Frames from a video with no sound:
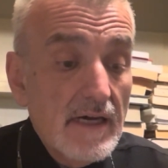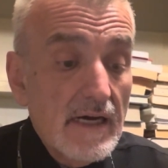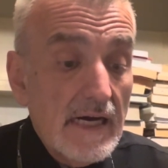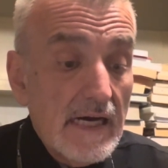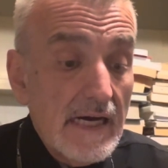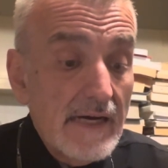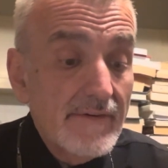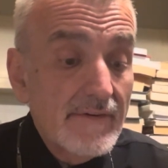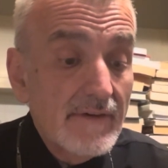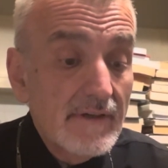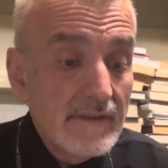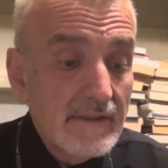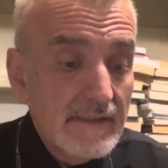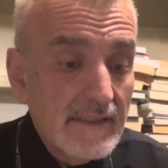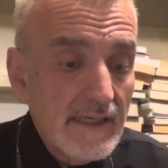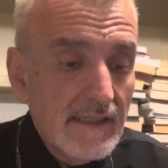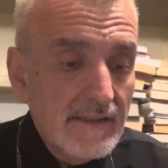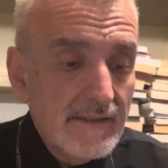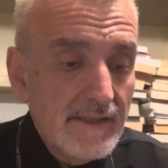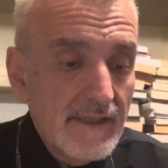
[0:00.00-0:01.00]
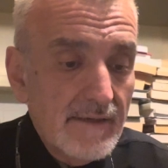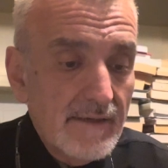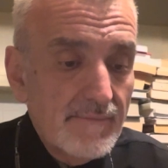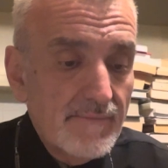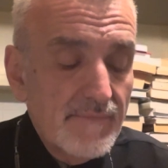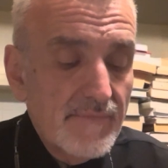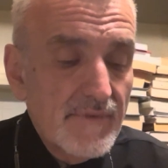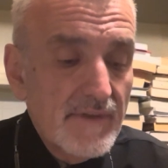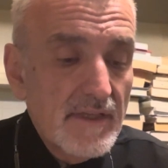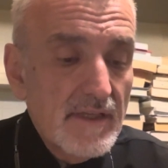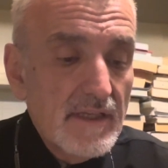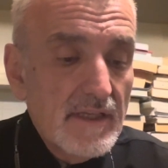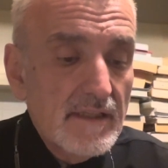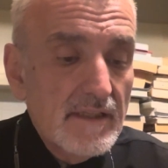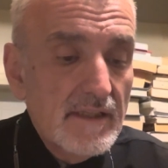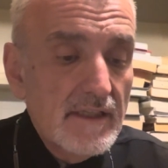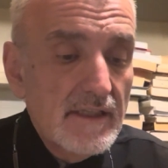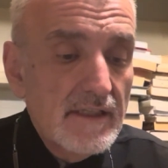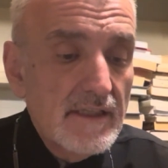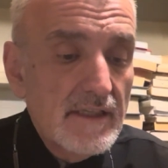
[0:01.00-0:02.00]
I will tell them
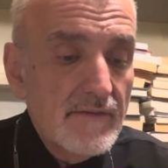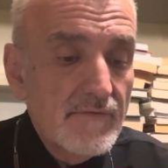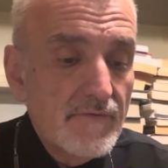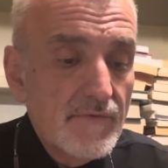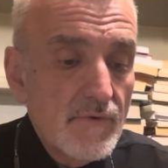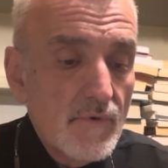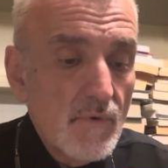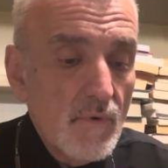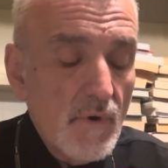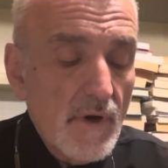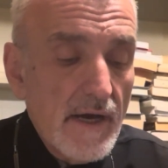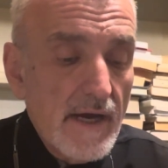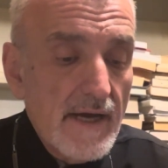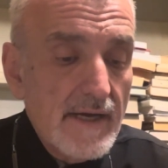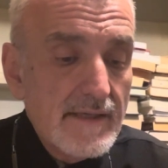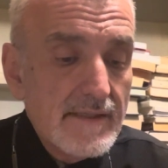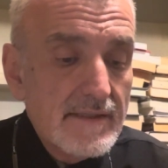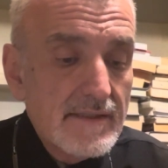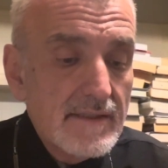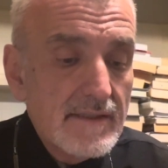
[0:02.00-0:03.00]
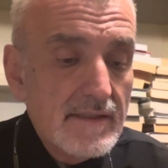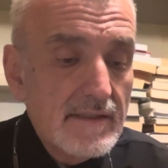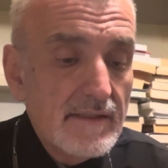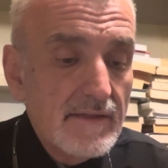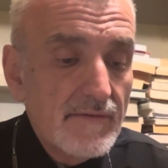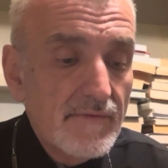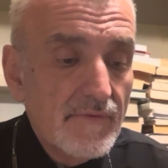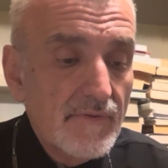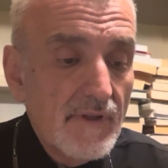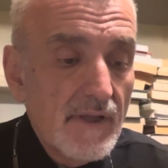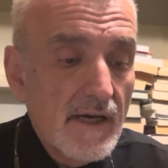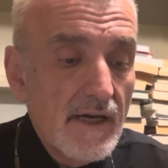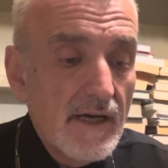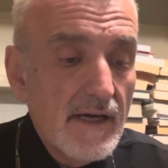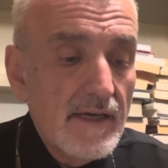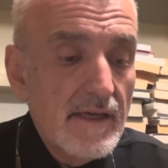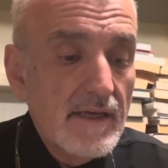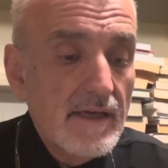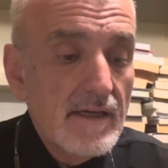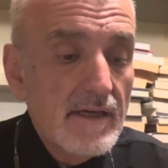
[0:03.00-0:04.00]
that if you ask the
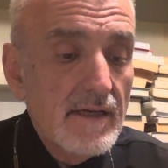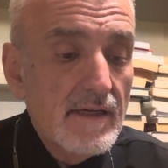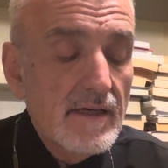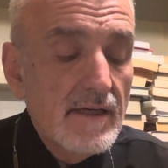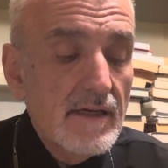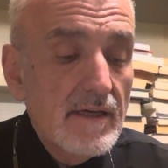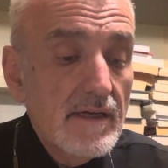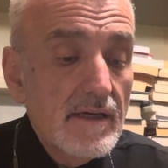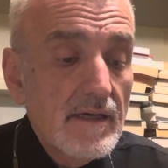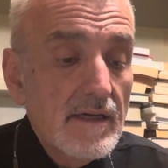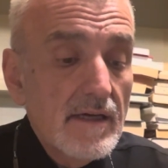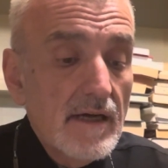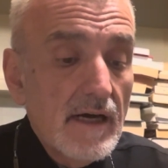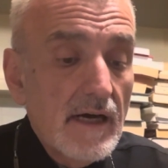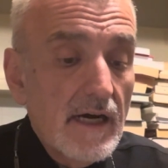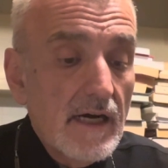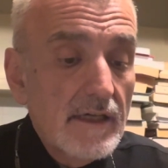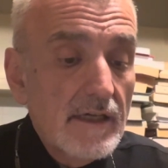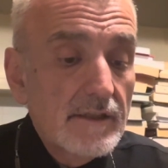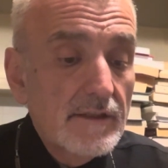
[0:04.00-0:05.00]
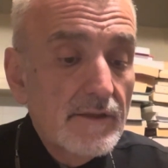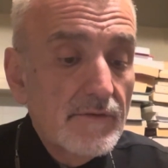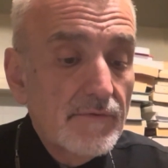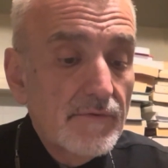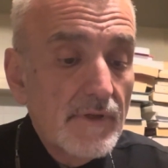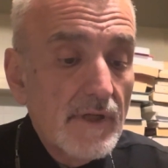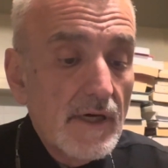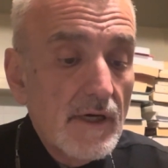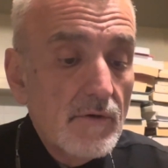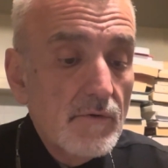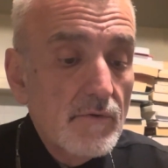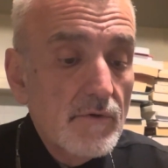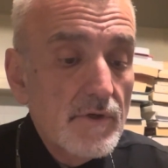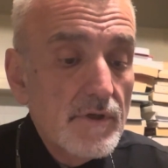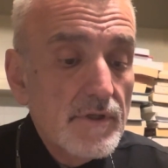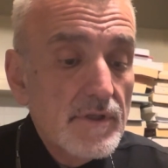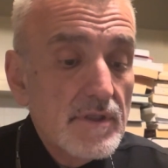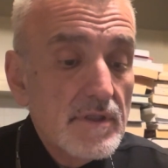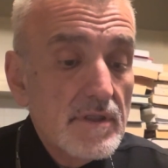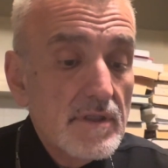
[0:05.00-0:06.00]
fly, are the
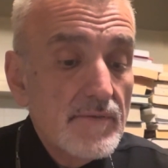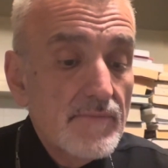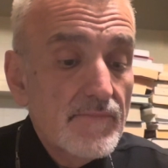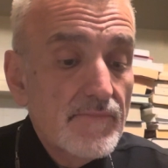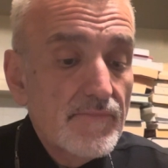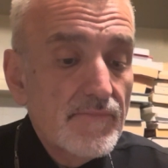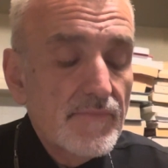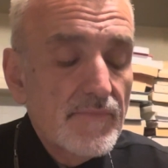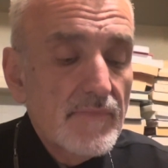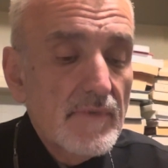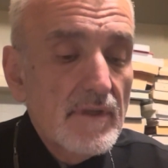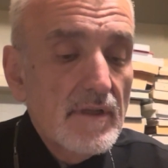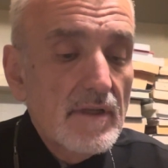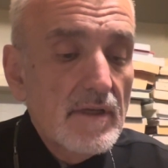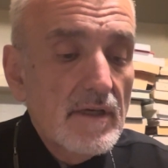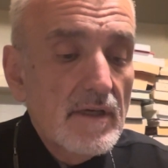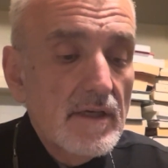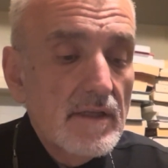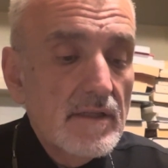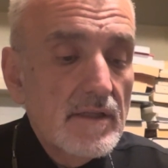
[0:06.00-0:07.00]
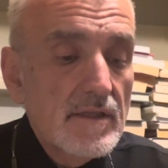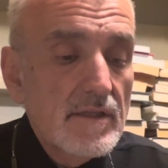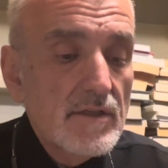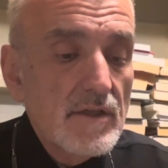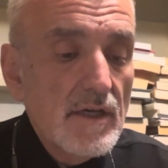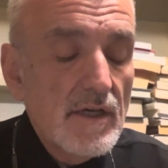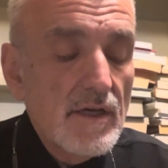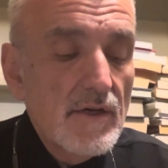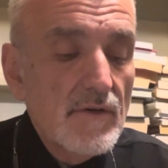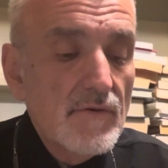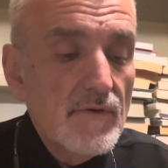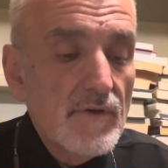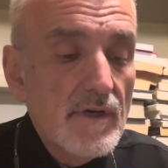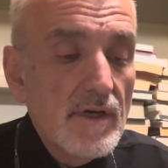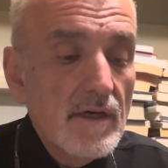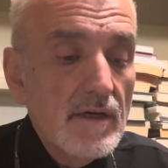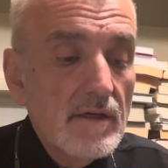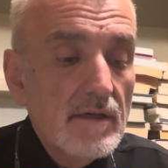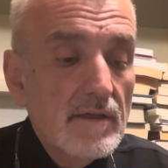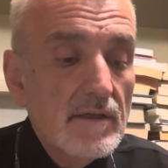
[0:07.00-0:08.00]
flowers in this
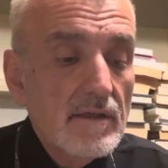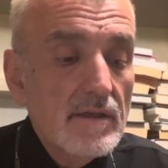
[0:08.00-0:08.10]
area?